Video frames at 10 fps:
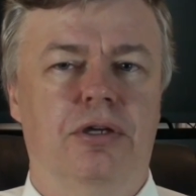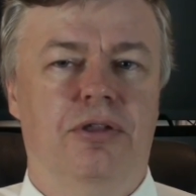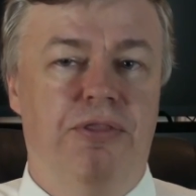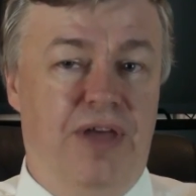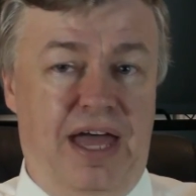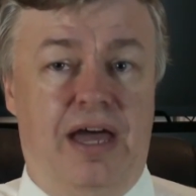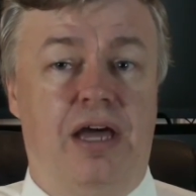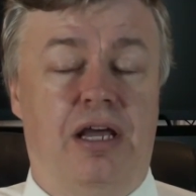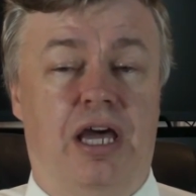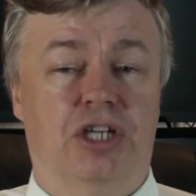
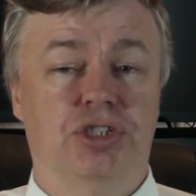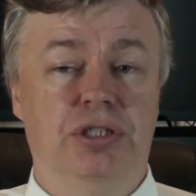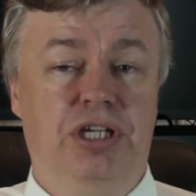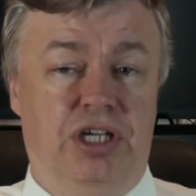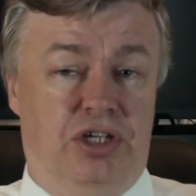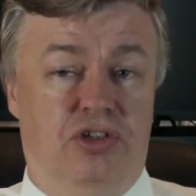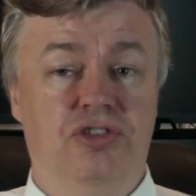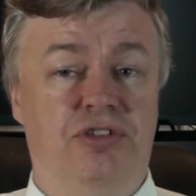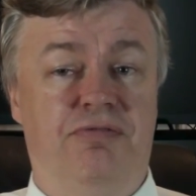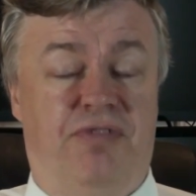That actually
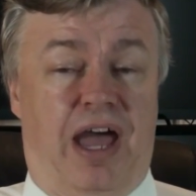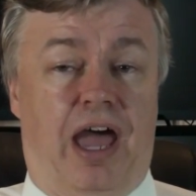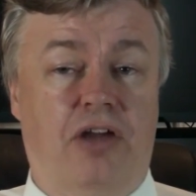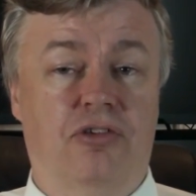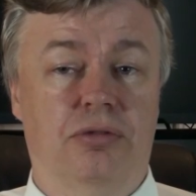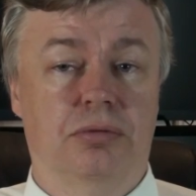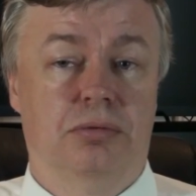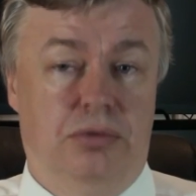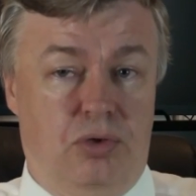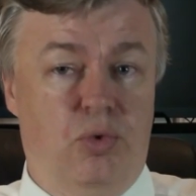is, in fact,
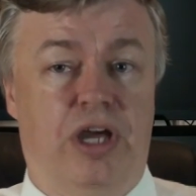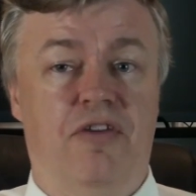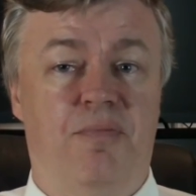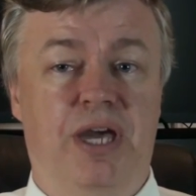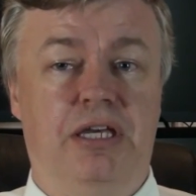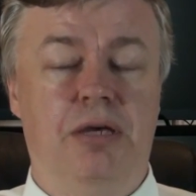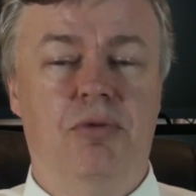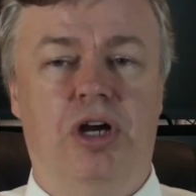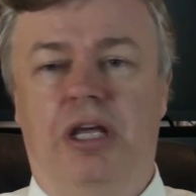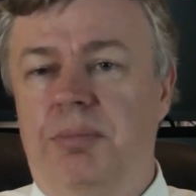a way of making
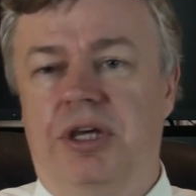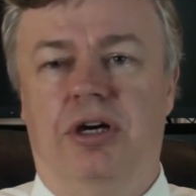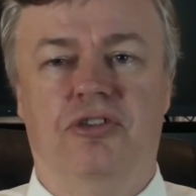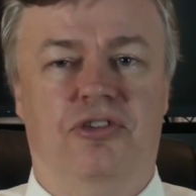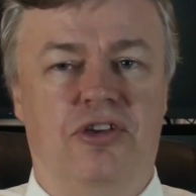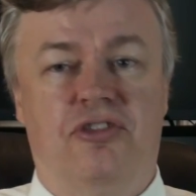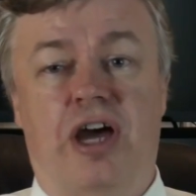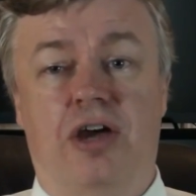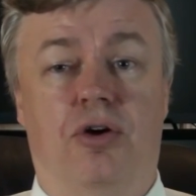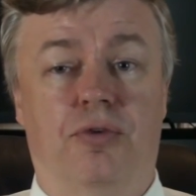money, because this
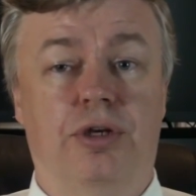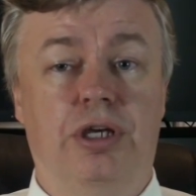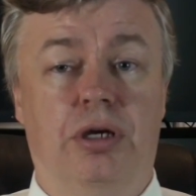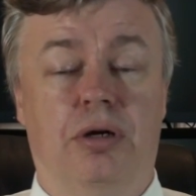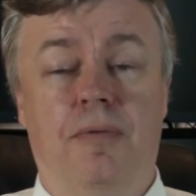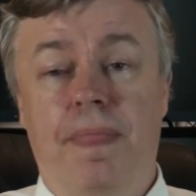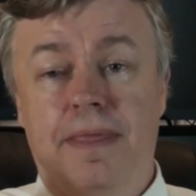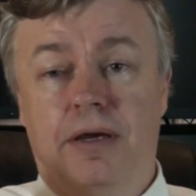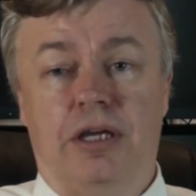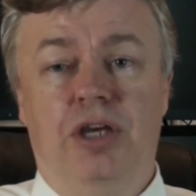guy over here,
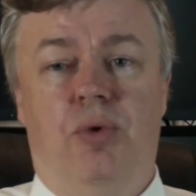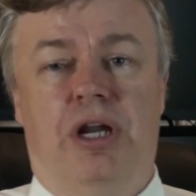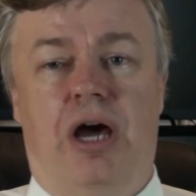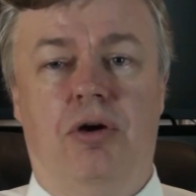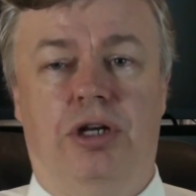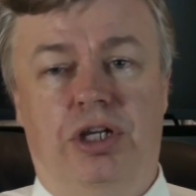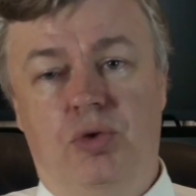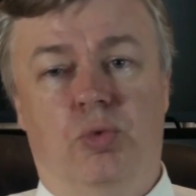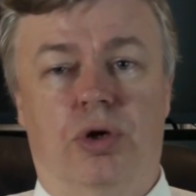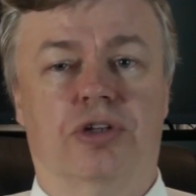he went out and he
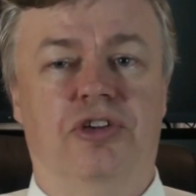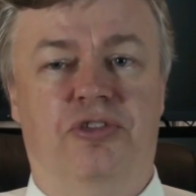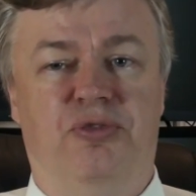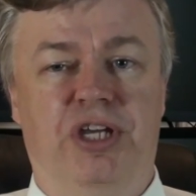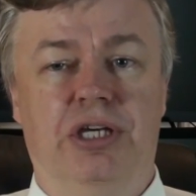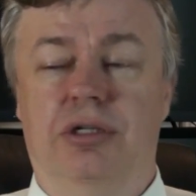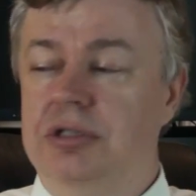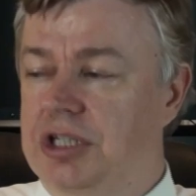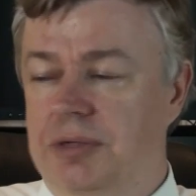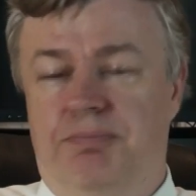worked his
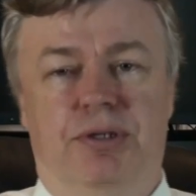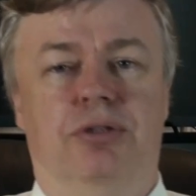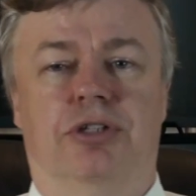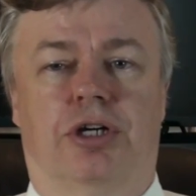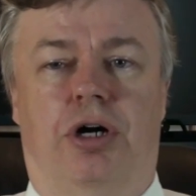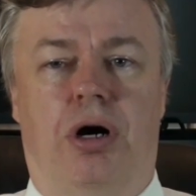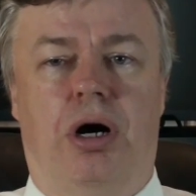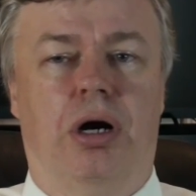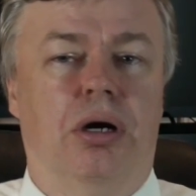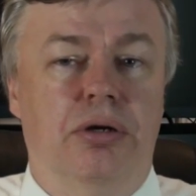field, he built a
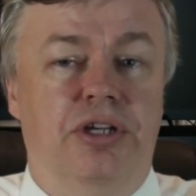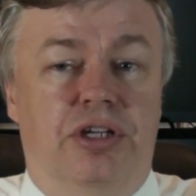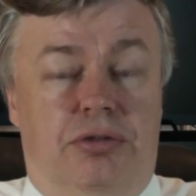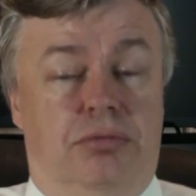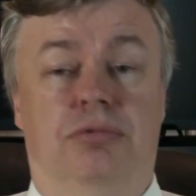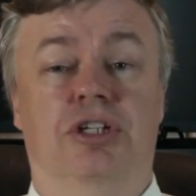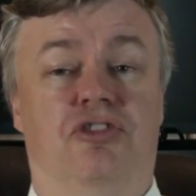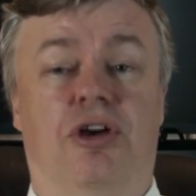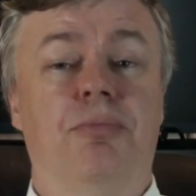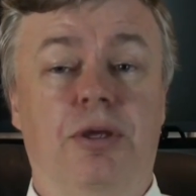car, he did
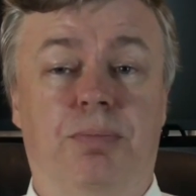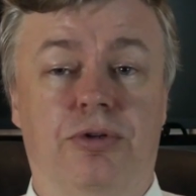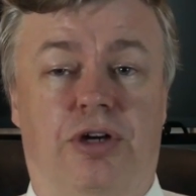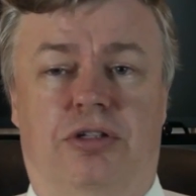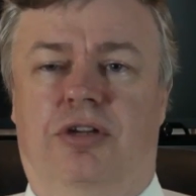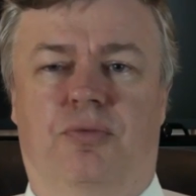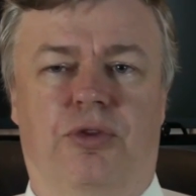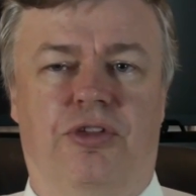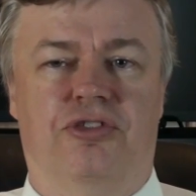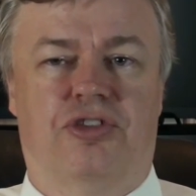something productive
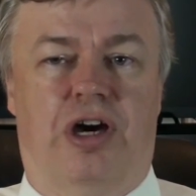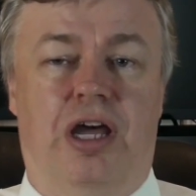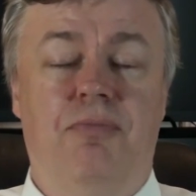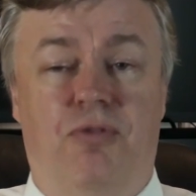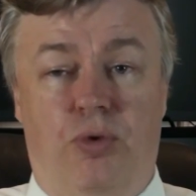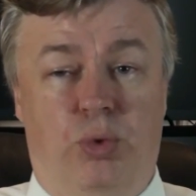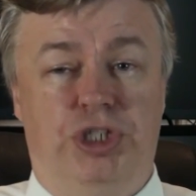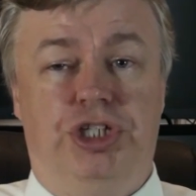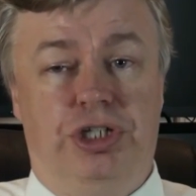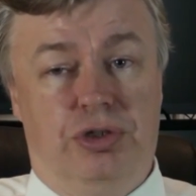with his time for
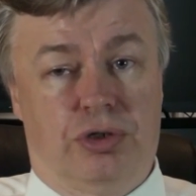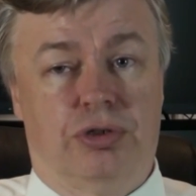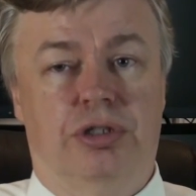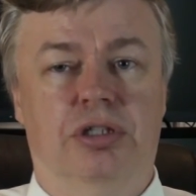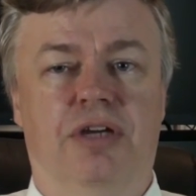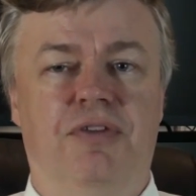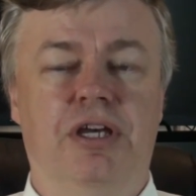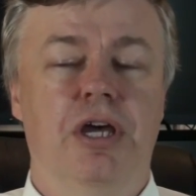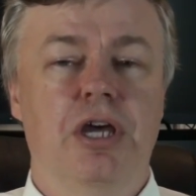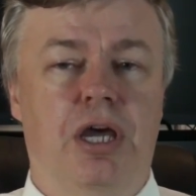which he earned a
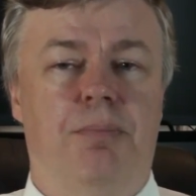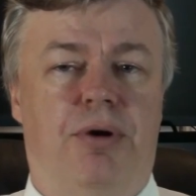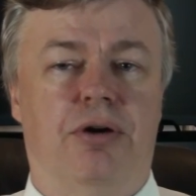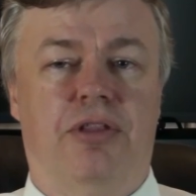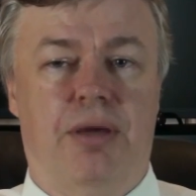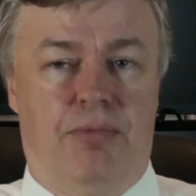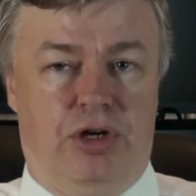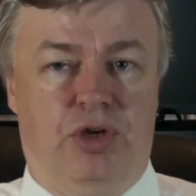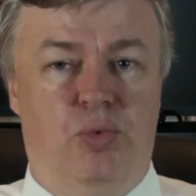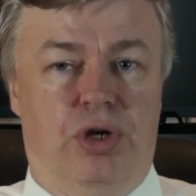living, and part of that
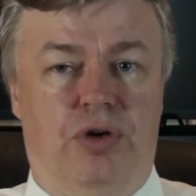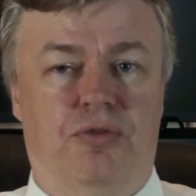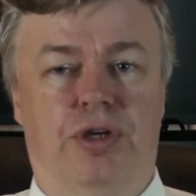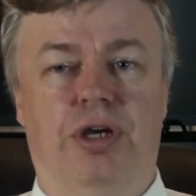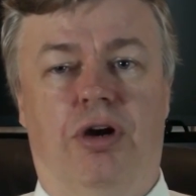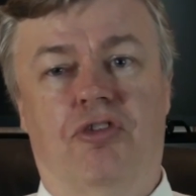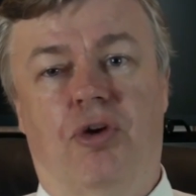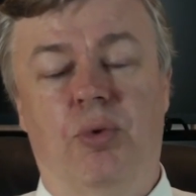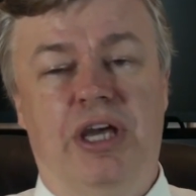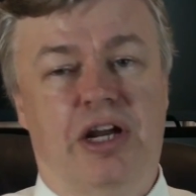money went over here.
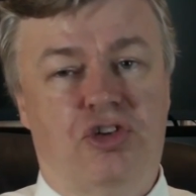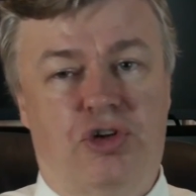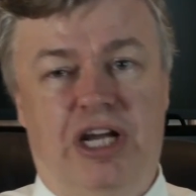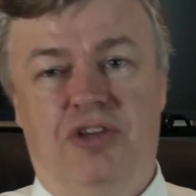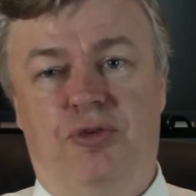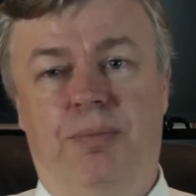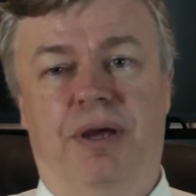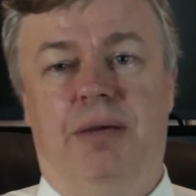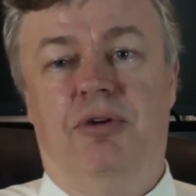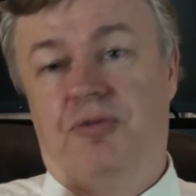So we had a transfer
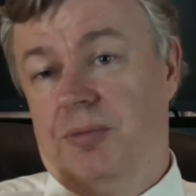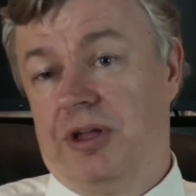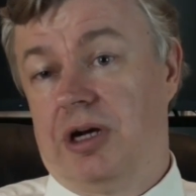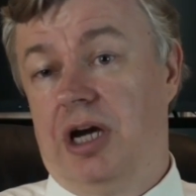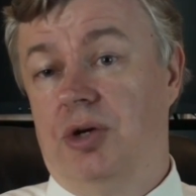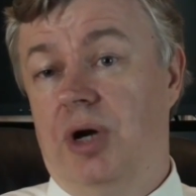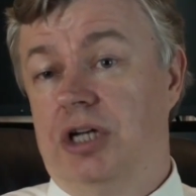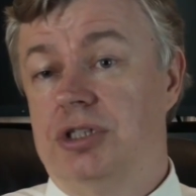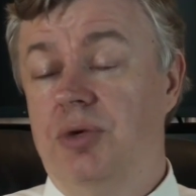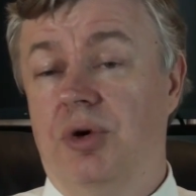payment from the guy who
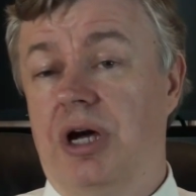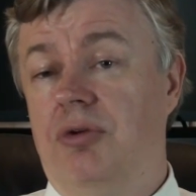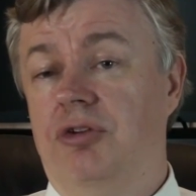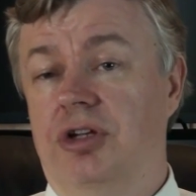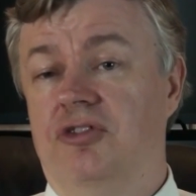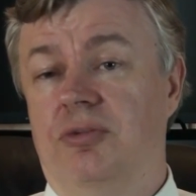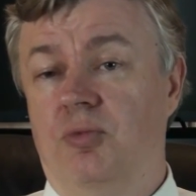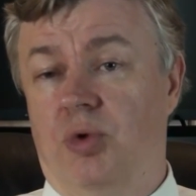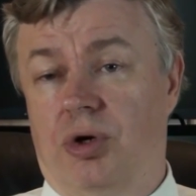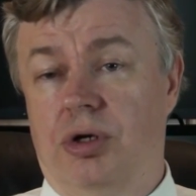actually went out and did
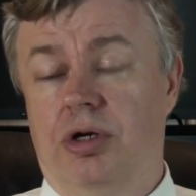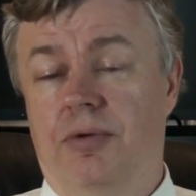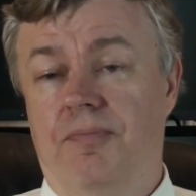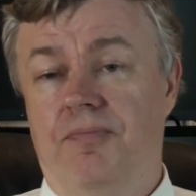some work